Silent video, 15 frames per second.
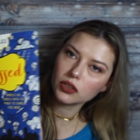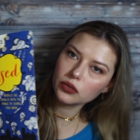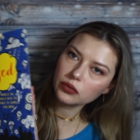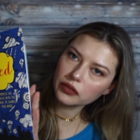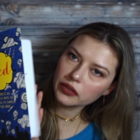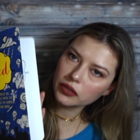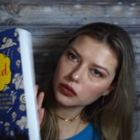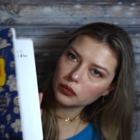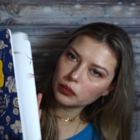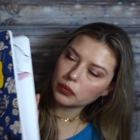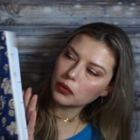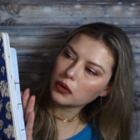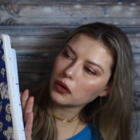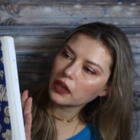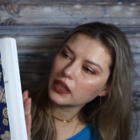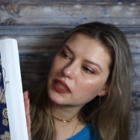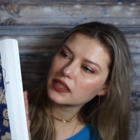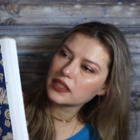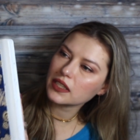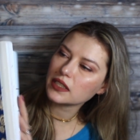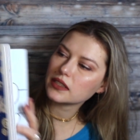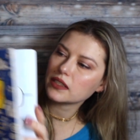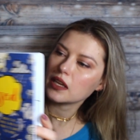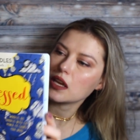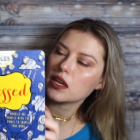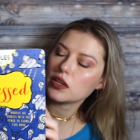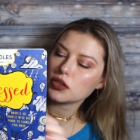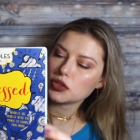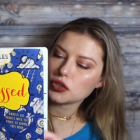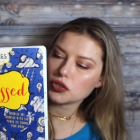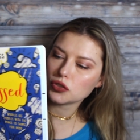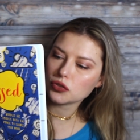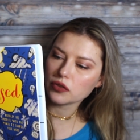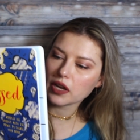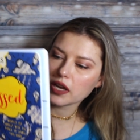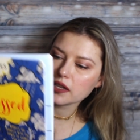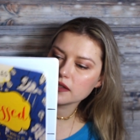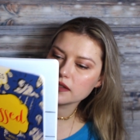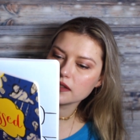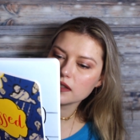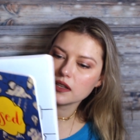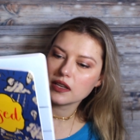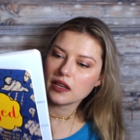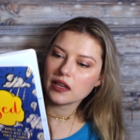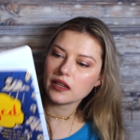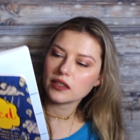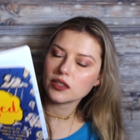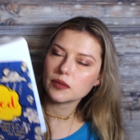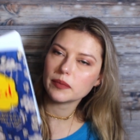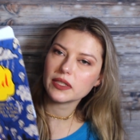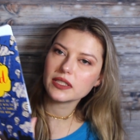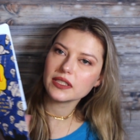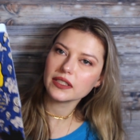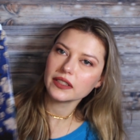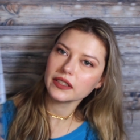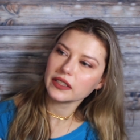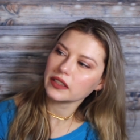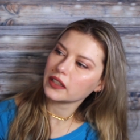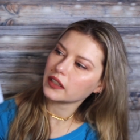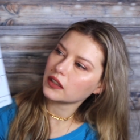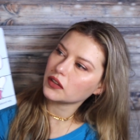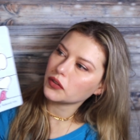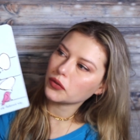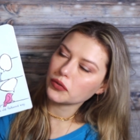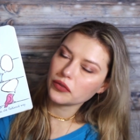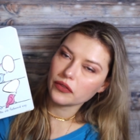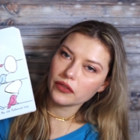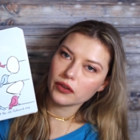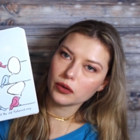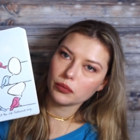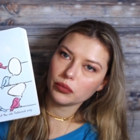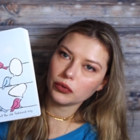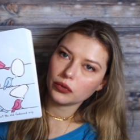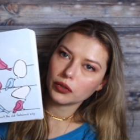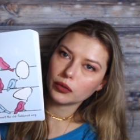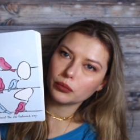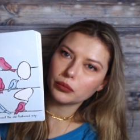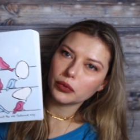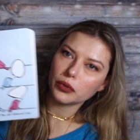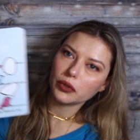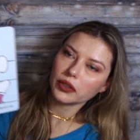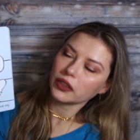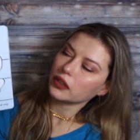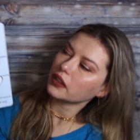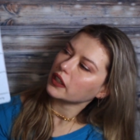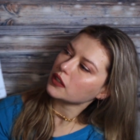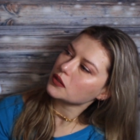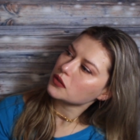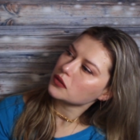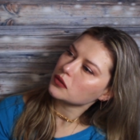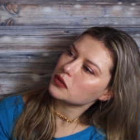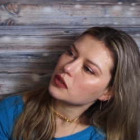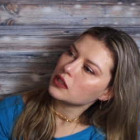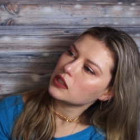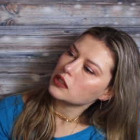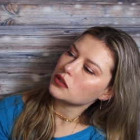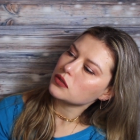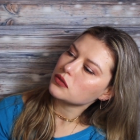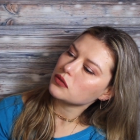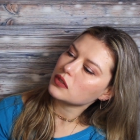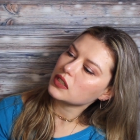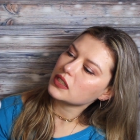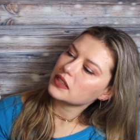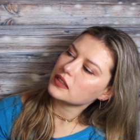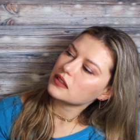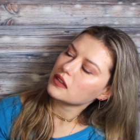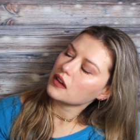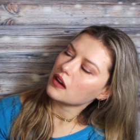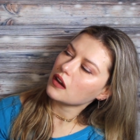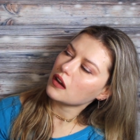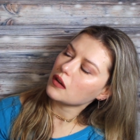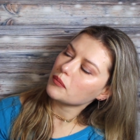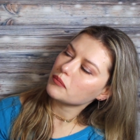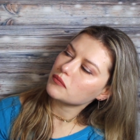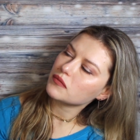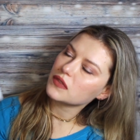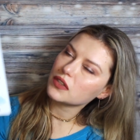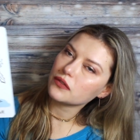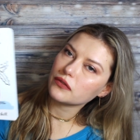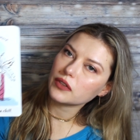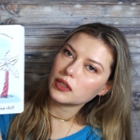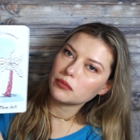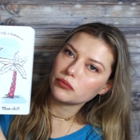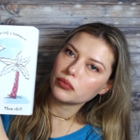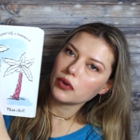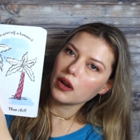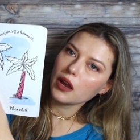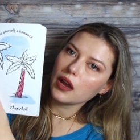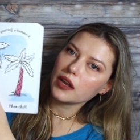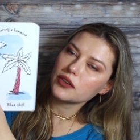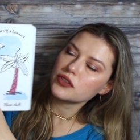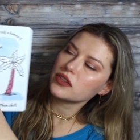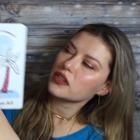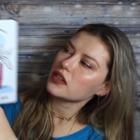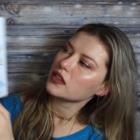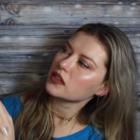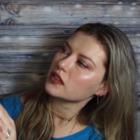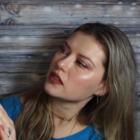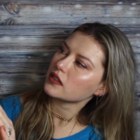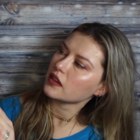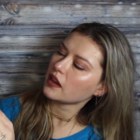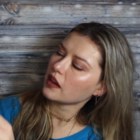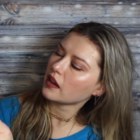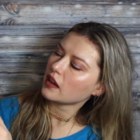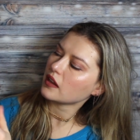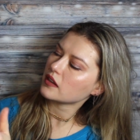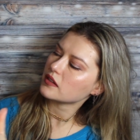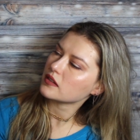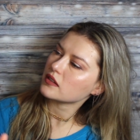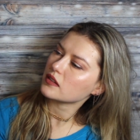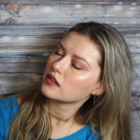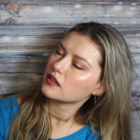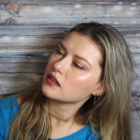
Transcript: cute little book. It says stressed and it's basically like a little therapeutic book. You get to do these um, different projects and